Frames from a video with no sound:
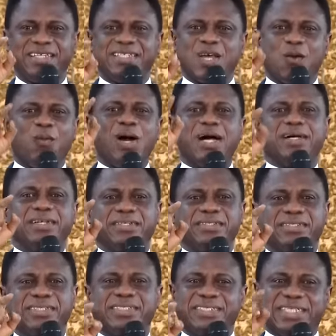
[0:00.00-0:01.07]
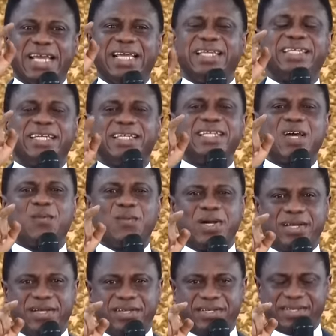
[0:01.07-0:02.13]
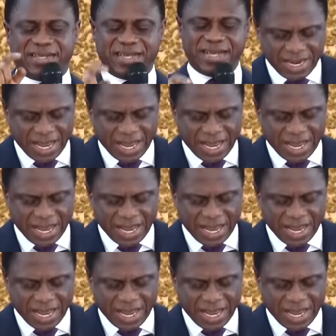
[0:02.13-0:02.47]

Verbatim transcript: the world, changing the world.